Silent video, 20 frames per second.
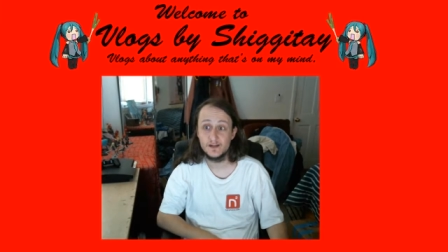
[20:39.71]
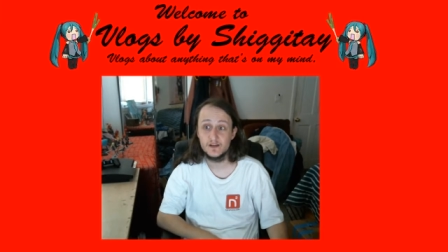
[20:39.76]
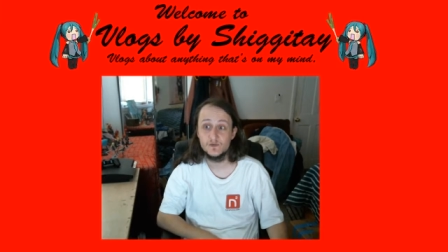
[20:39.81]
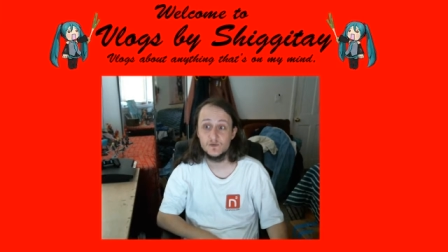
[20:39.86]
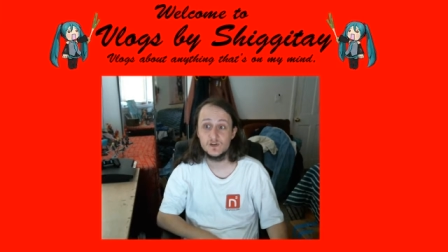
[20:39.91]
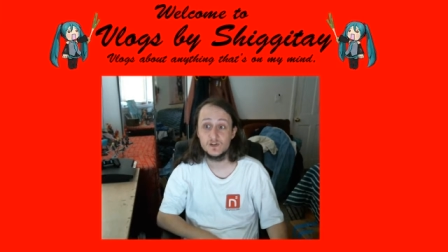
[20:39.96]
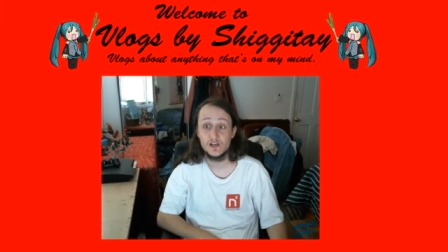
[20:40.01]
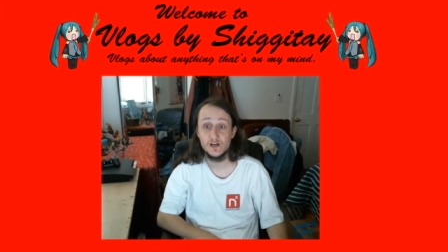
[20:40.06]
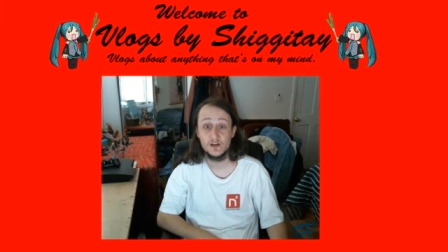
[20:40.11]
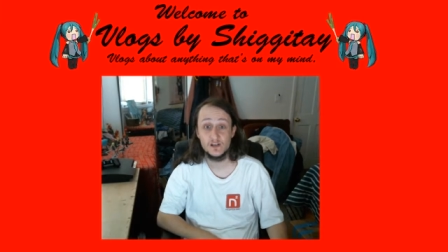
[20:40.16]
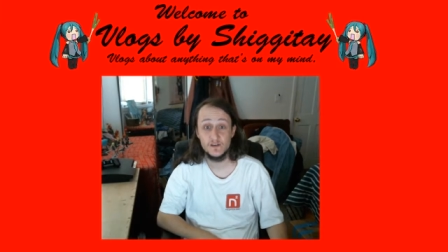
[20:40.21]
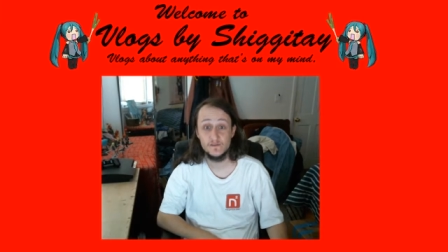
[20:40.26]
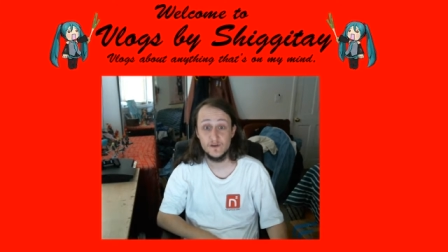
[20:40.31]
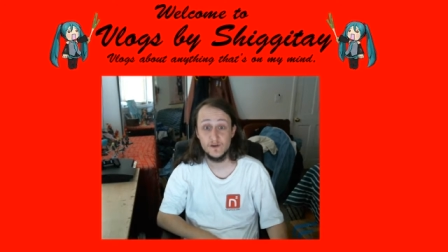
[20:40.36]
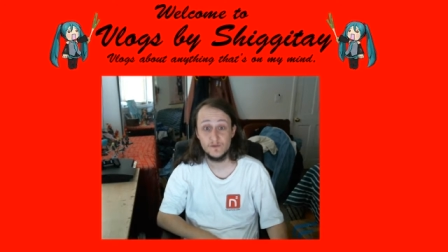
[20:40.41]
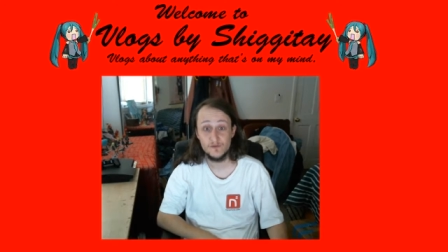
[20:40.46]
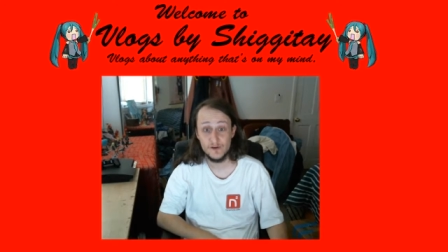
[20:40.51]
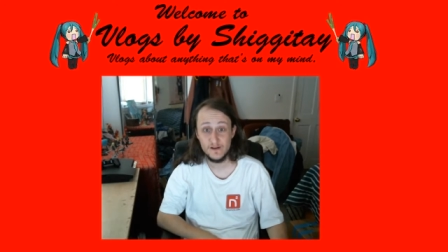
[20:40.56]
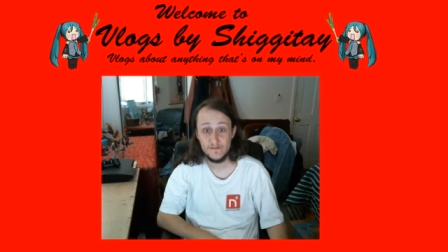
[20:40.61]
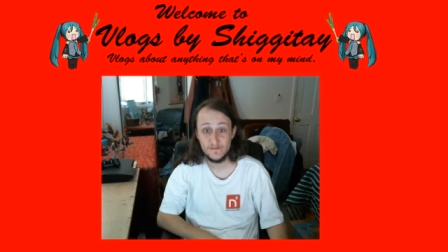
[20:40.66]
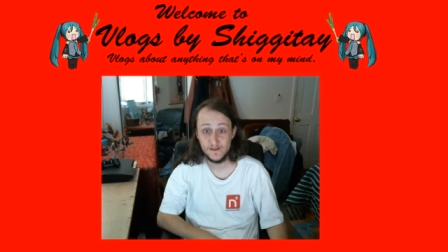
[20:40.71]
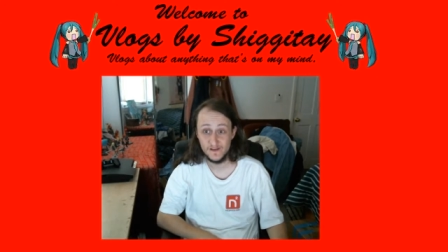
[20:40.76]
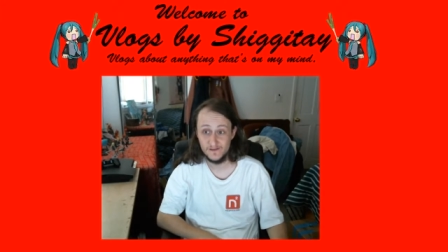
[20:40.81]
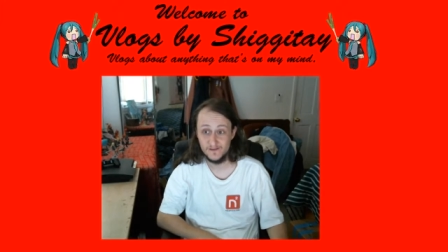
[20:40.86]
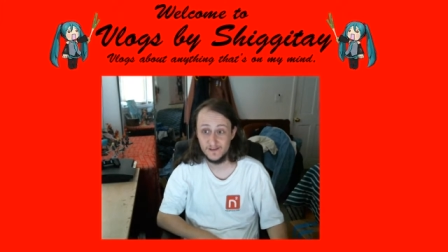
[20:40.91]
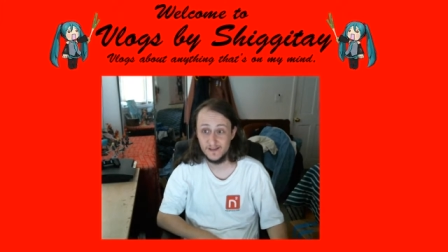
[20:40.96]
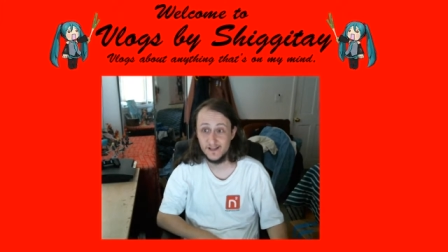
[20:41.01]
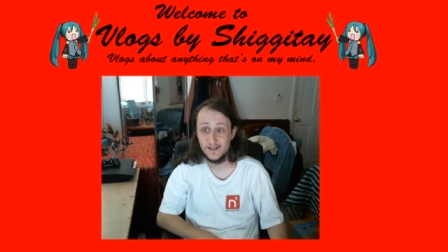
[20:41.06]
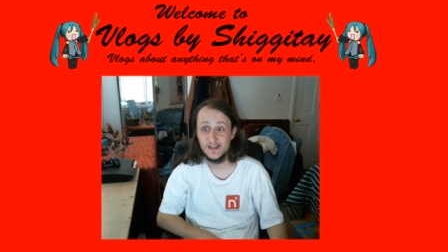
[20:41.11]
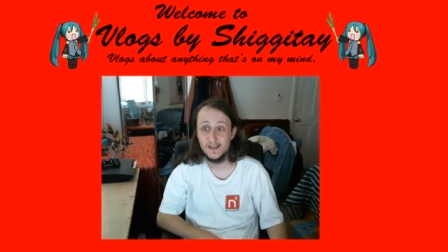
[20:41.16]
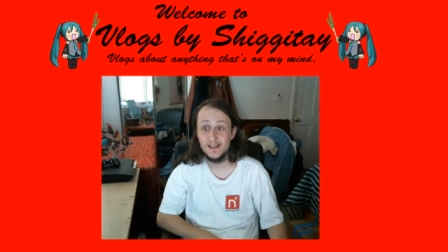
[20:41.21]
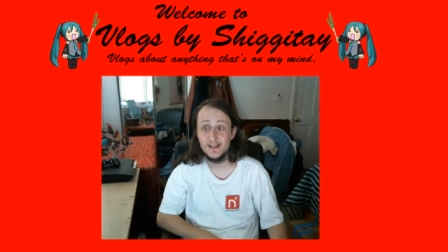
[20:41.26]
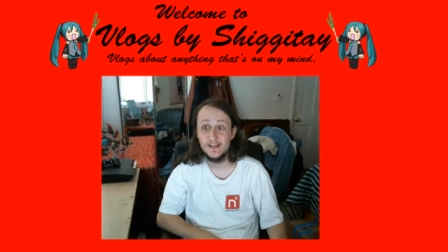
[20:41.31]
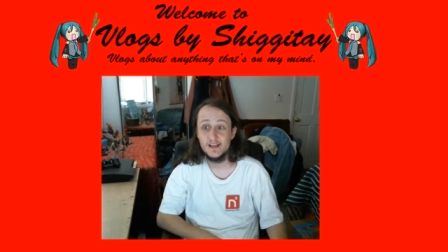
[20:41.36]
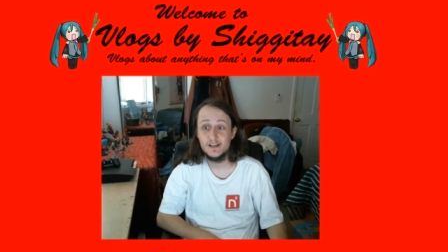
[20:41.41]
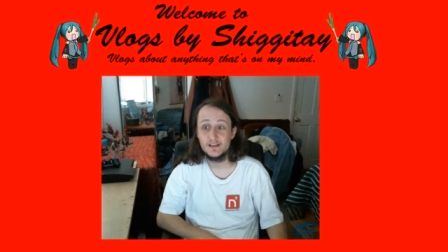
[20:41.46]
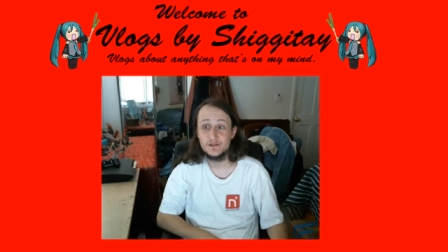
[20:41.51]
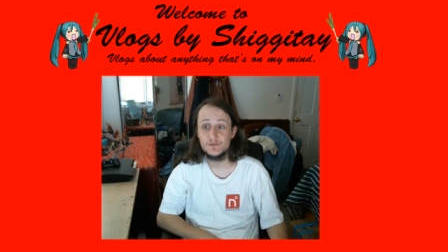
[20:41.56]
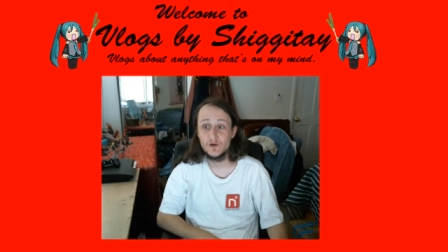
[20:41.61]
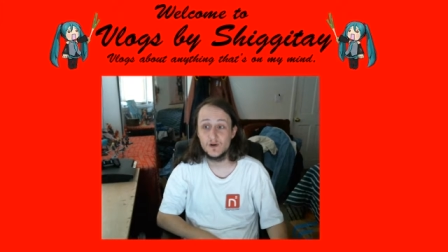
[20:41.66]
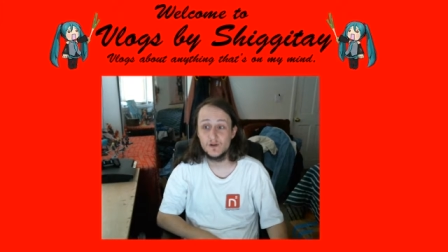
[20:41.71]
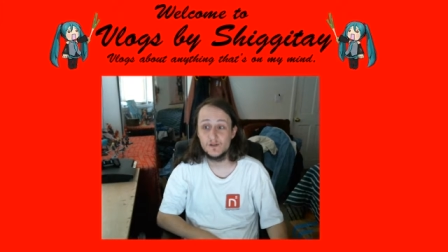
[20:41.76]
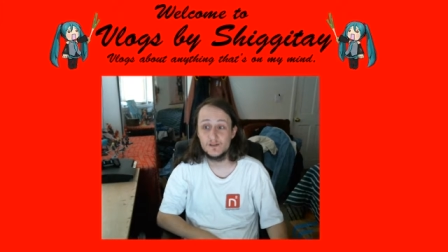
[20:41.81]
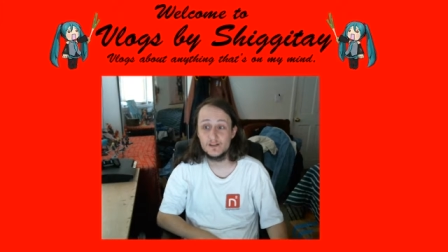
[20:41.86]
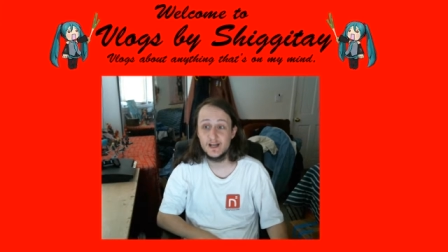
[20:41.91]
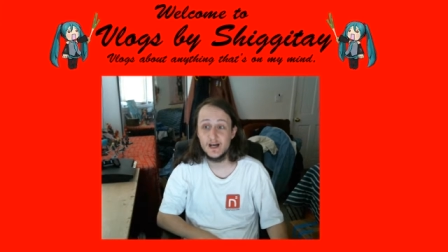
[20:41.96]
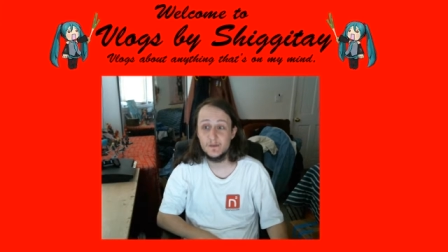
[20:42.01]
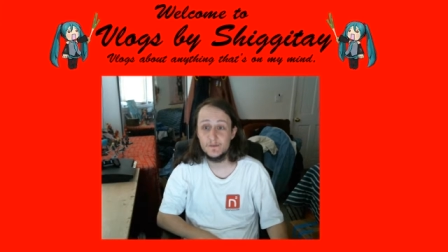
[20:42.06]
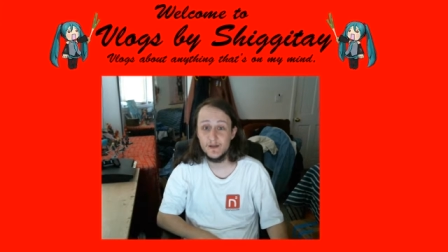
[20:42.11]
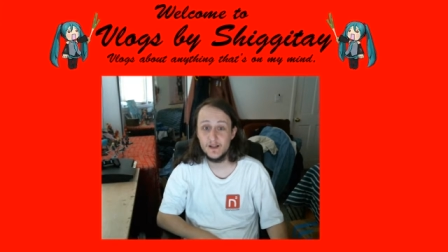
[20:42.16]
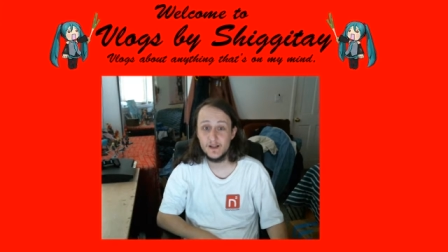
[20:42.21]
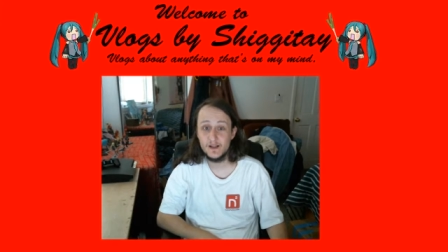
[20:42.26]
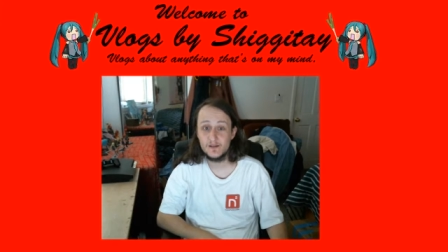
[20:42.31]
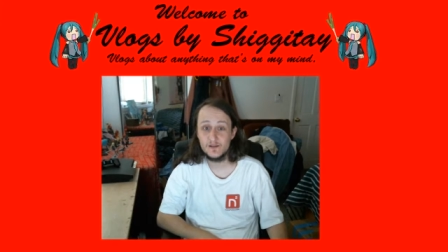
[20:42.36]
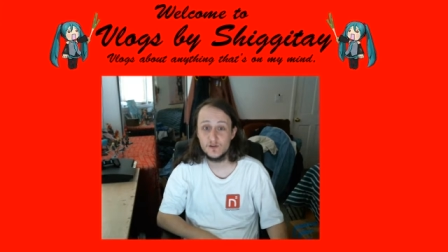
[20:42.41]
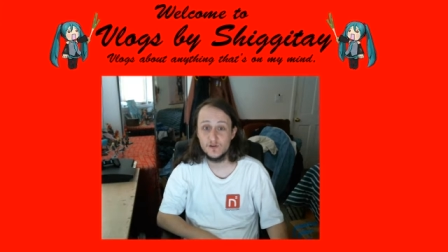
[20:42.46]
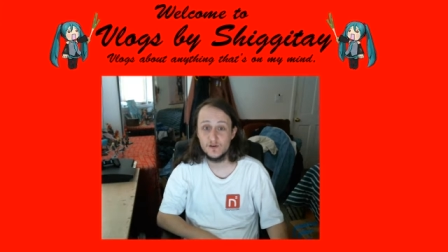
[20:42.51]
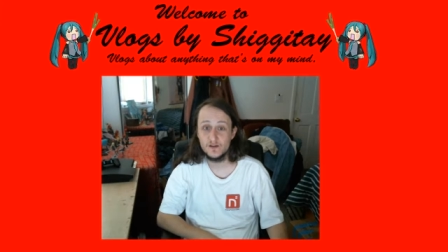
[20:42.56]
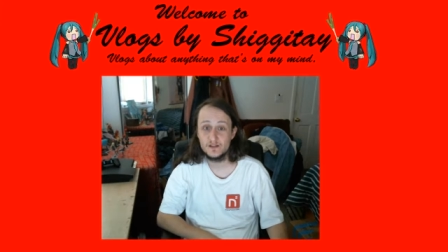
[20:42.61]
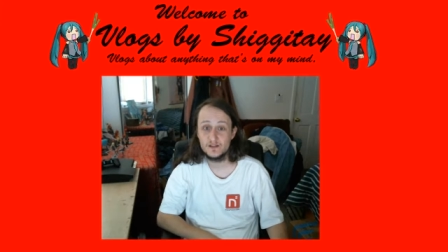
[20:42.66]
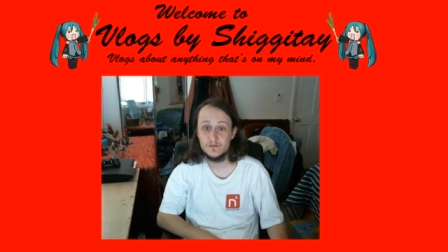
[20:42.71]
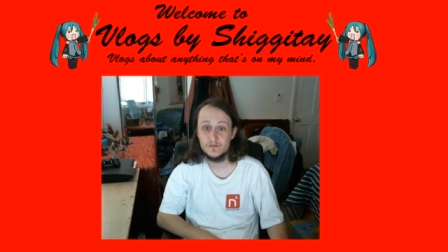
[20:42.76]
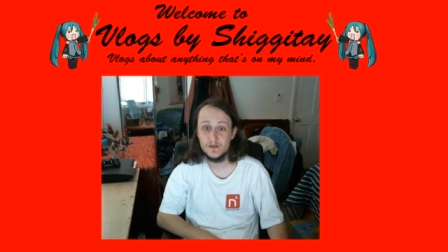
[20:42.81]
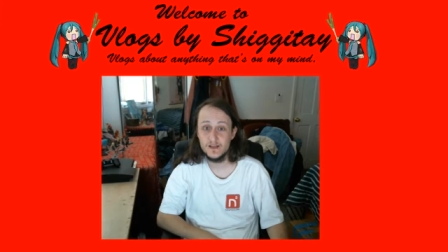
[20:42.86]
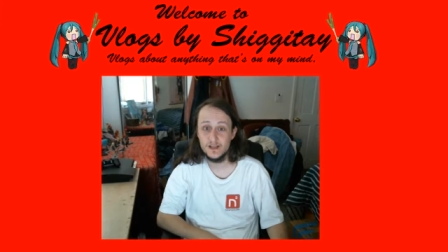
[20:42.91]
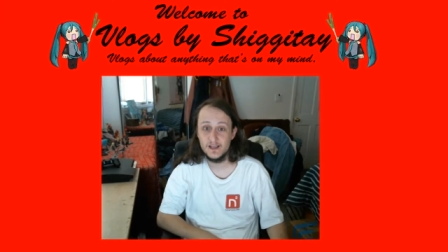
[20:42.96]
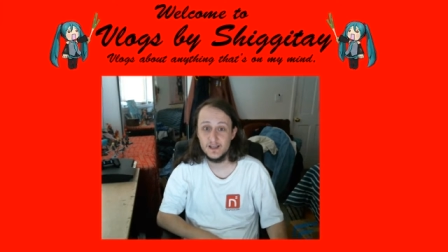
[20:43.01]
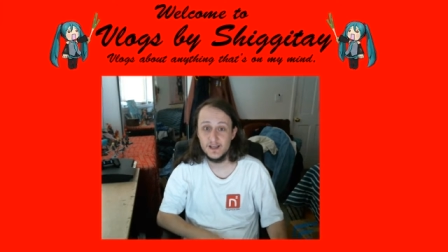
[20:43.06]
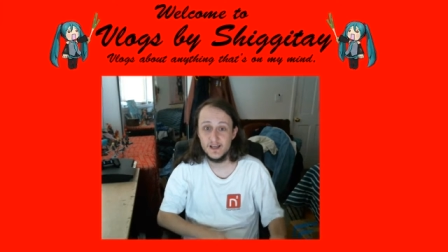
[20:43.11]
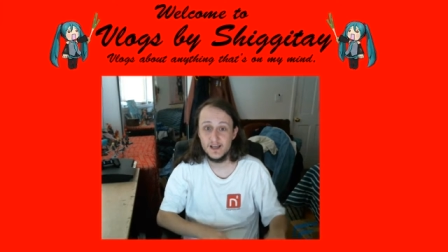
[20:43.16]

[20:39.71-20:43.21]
which I'll give you a preview. Tomorrow's topic is going to be